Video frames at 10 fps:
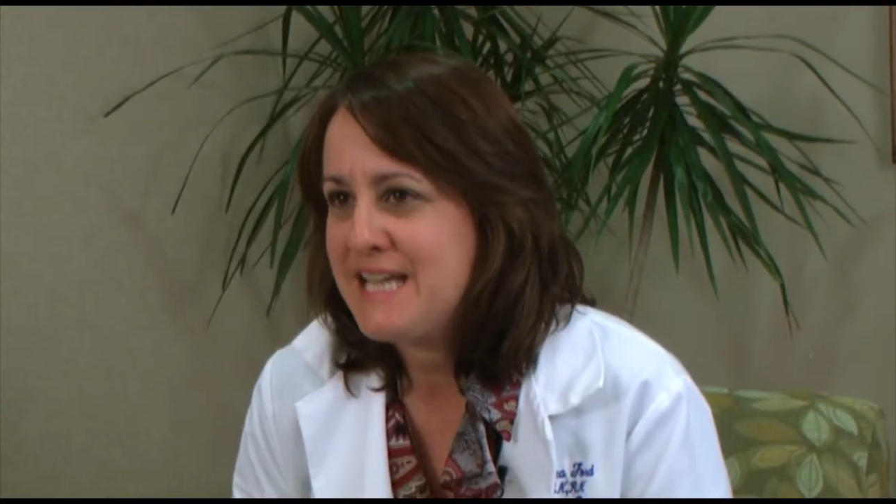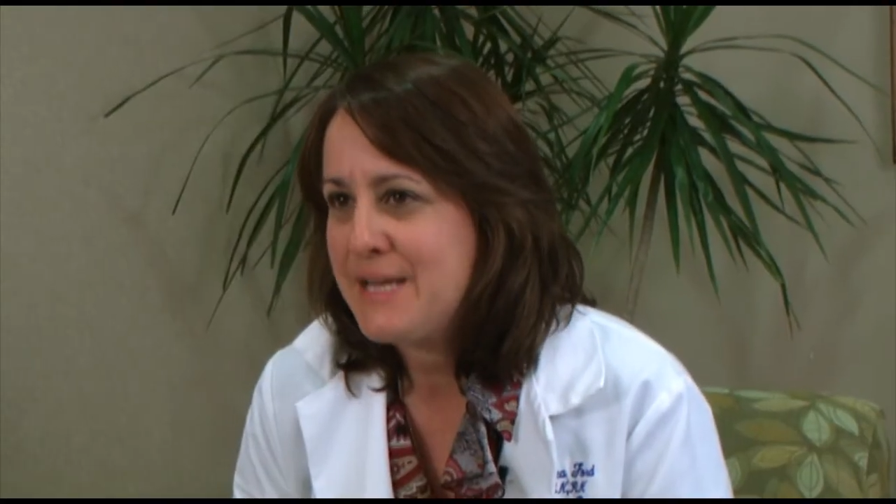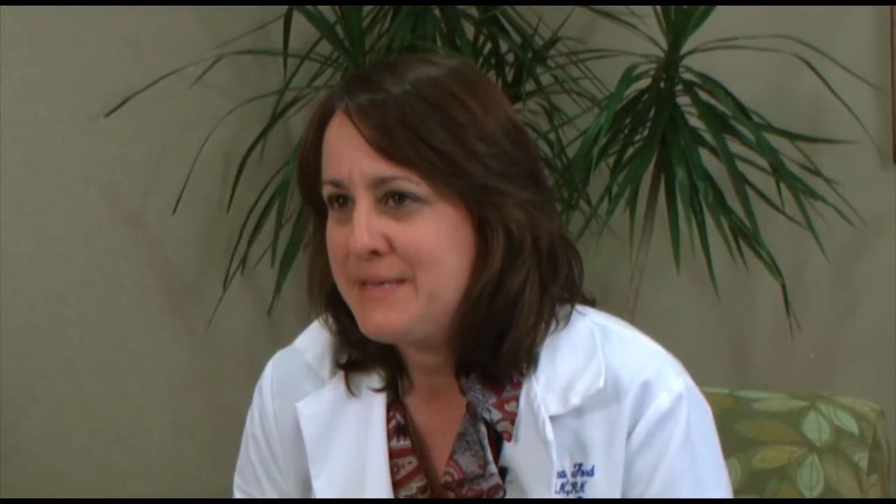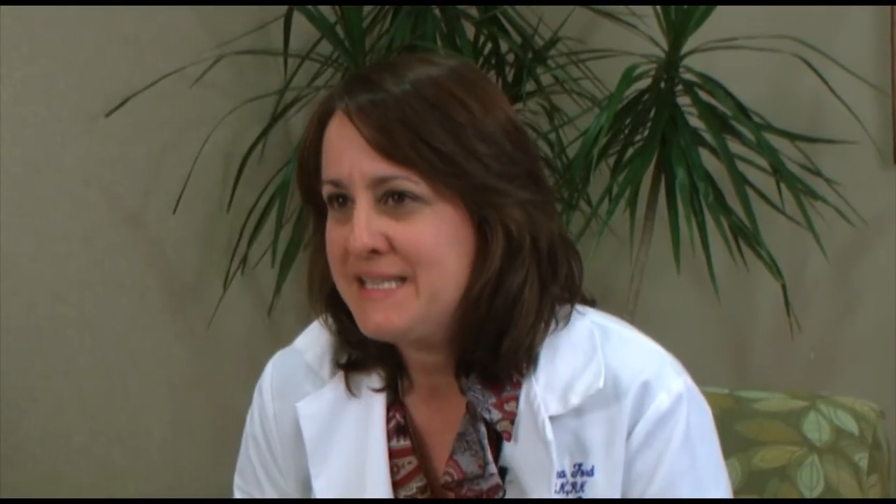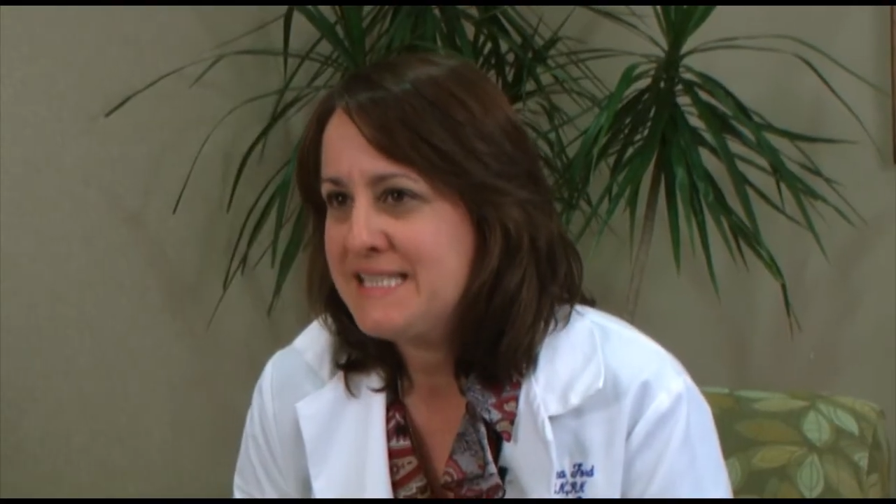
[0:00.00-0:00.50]

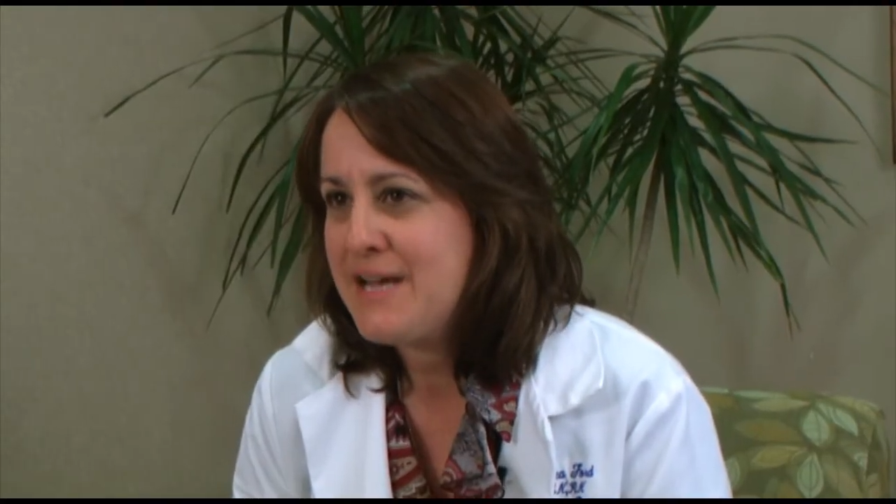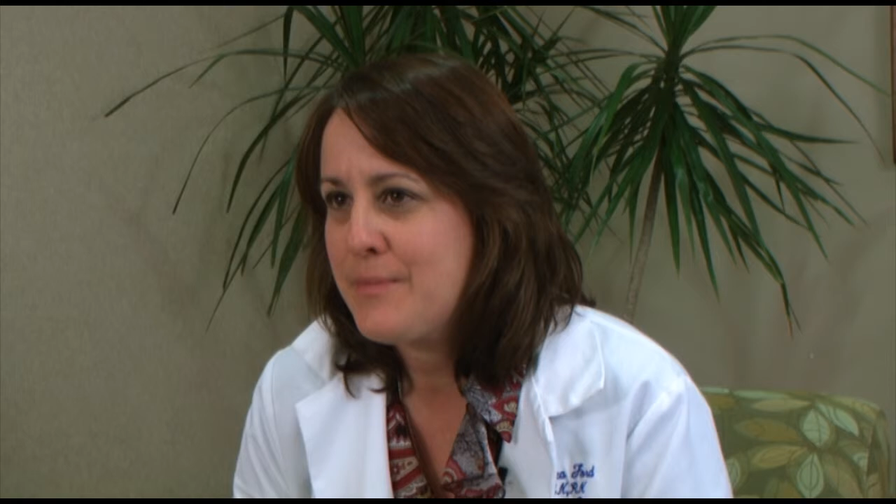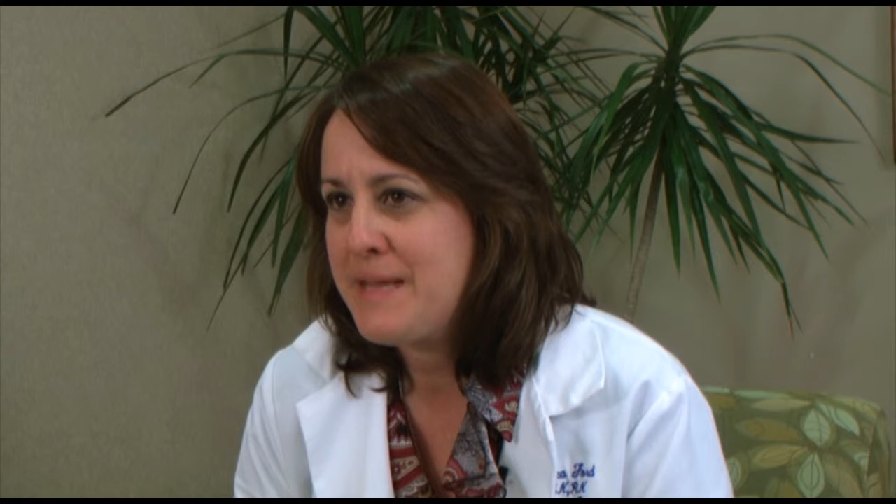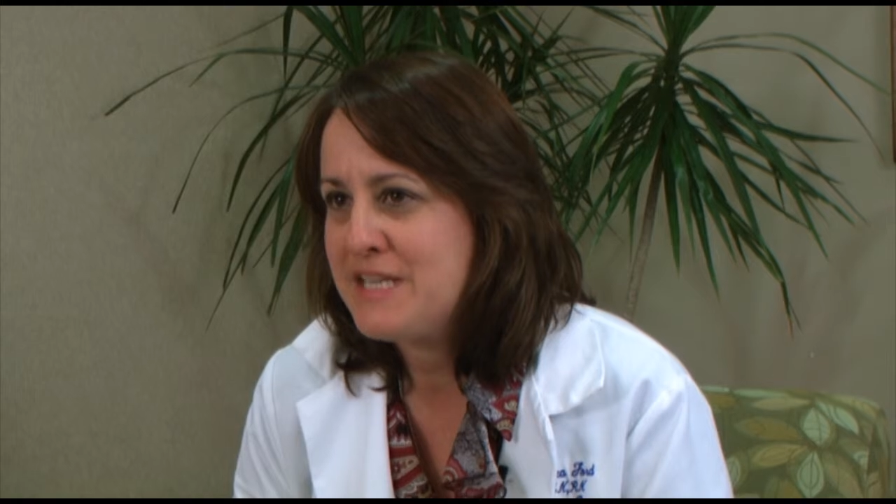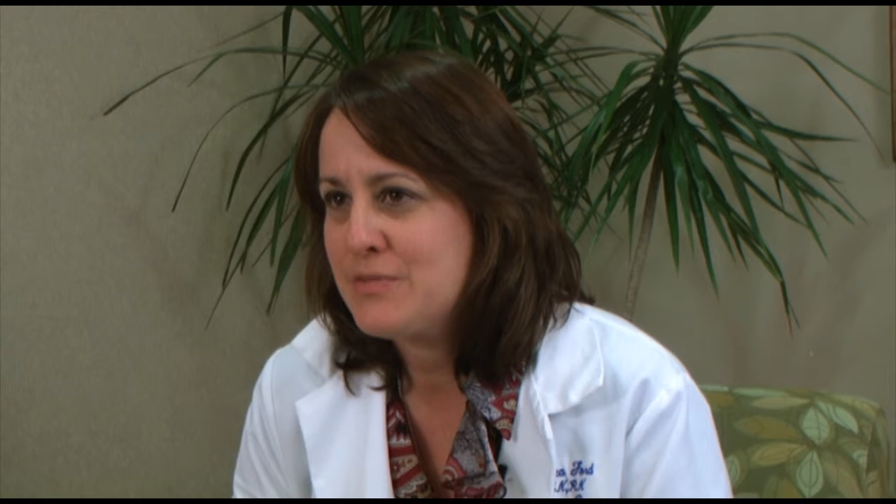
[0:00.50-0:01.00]
diabetes
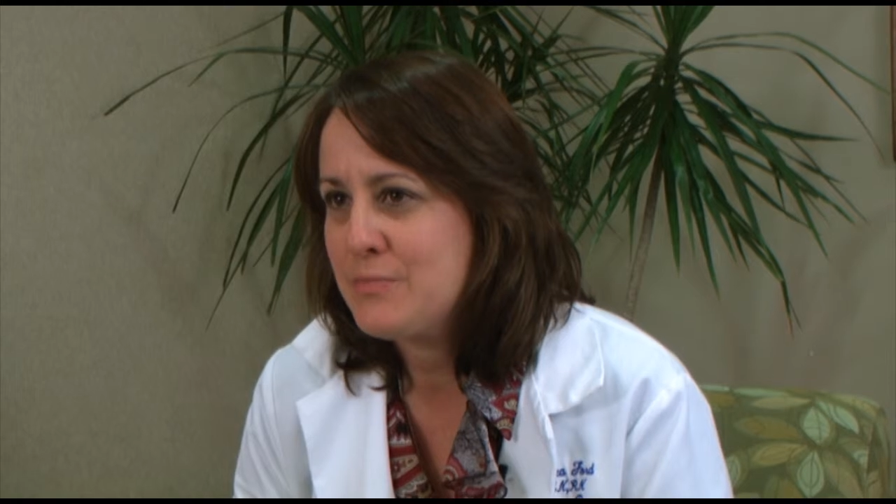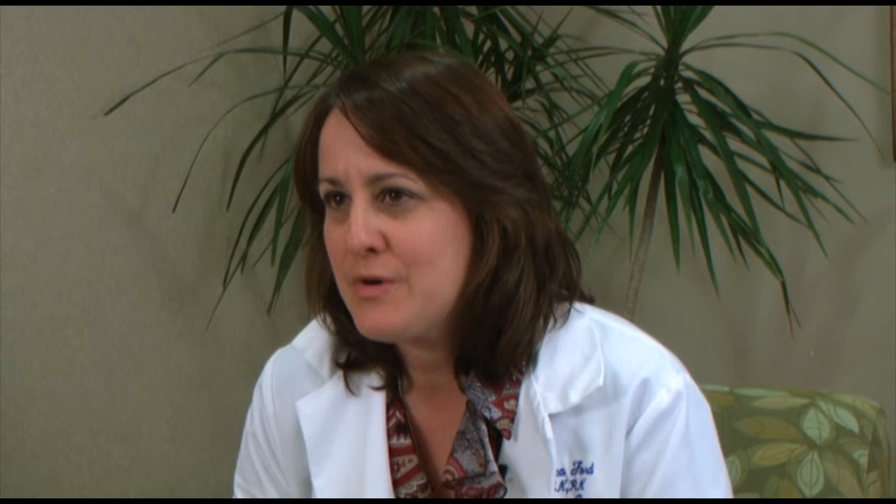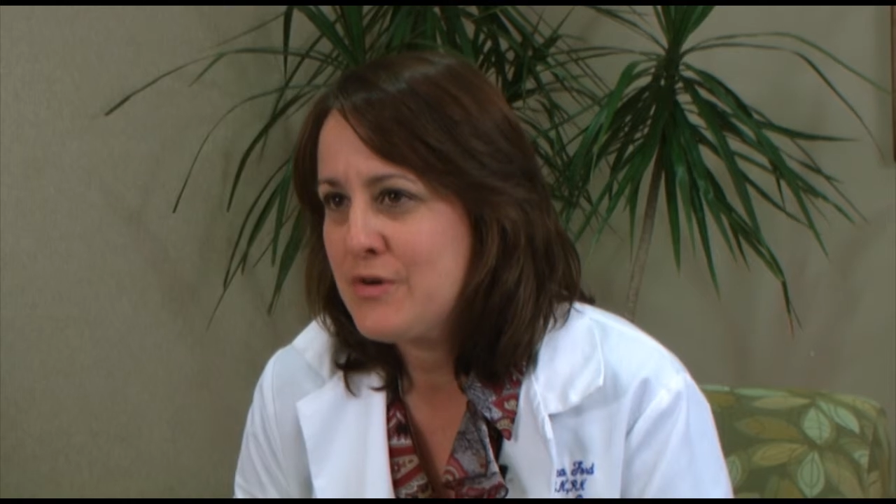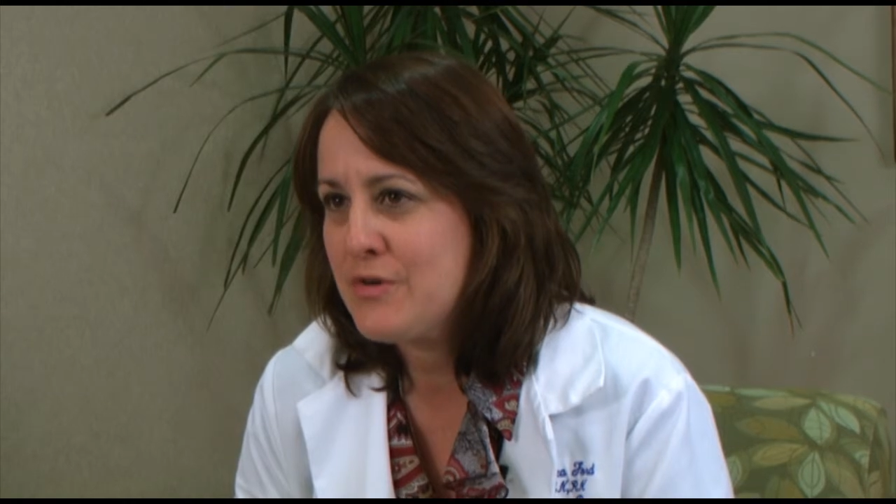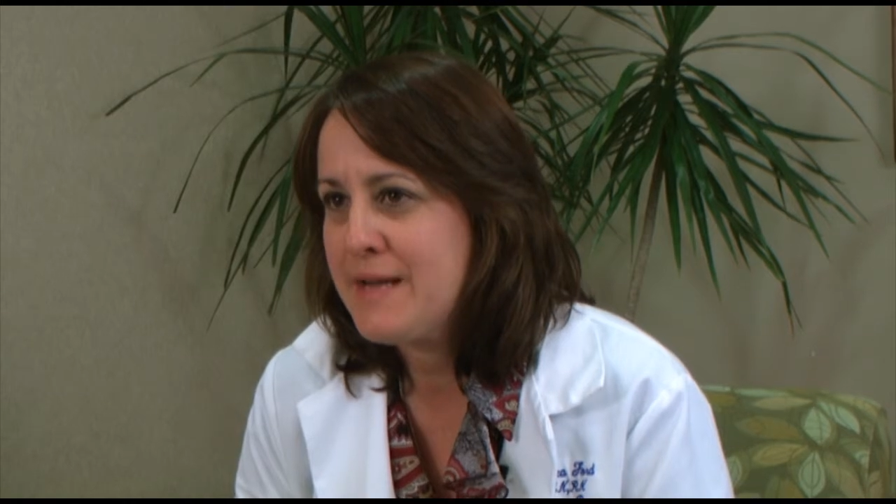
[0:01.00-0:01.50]
outpatient
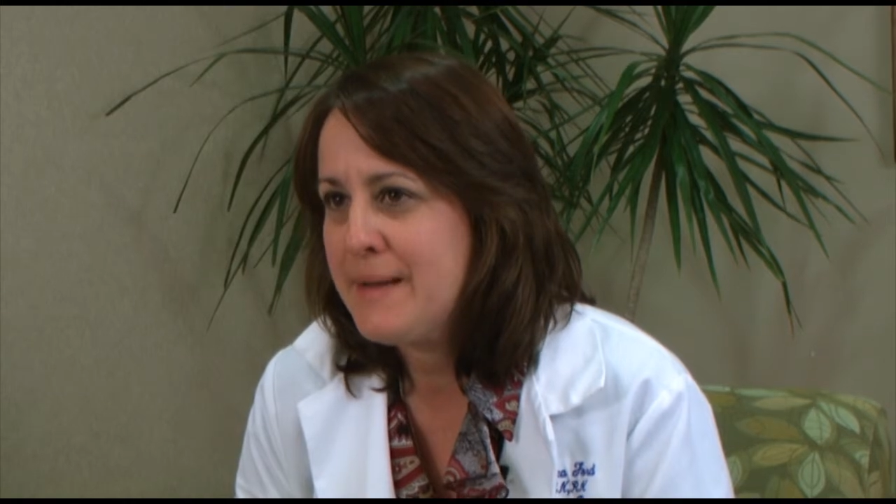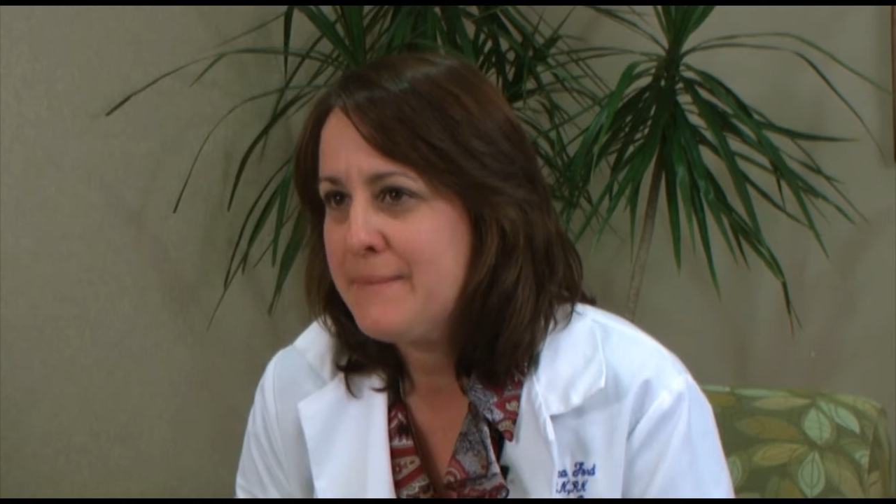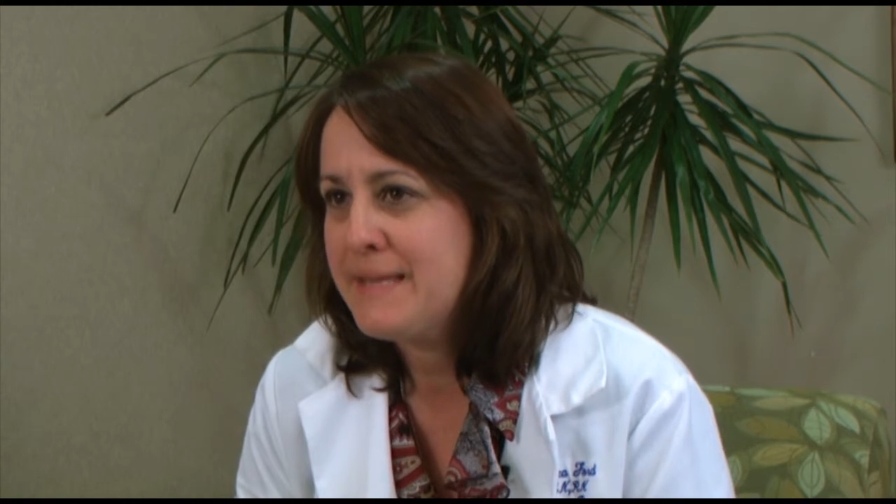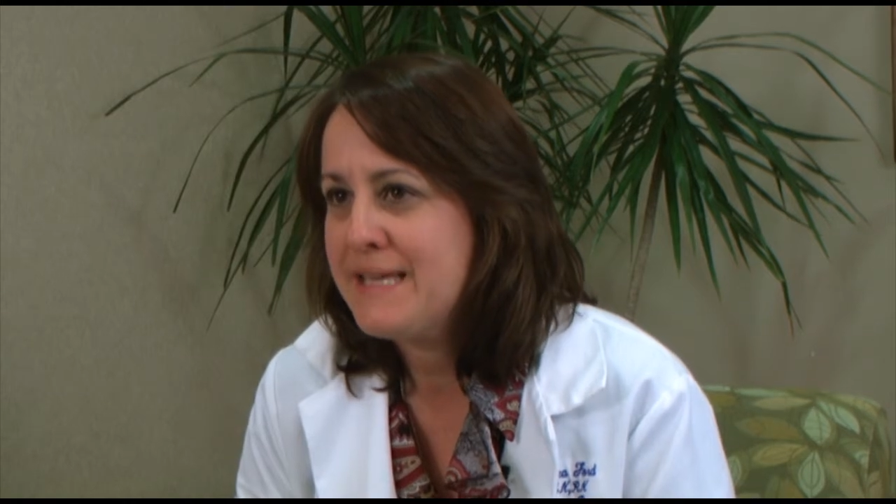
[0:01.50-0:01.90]
program